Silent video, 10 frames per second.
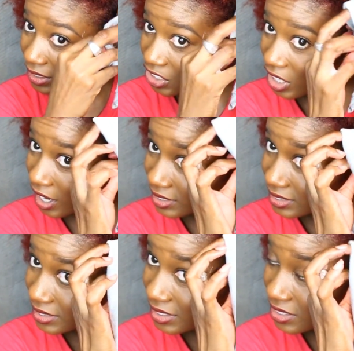
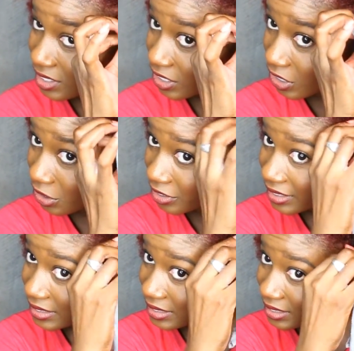knot to secure
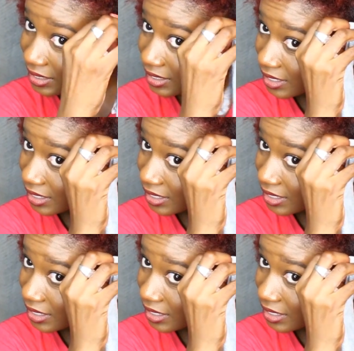it.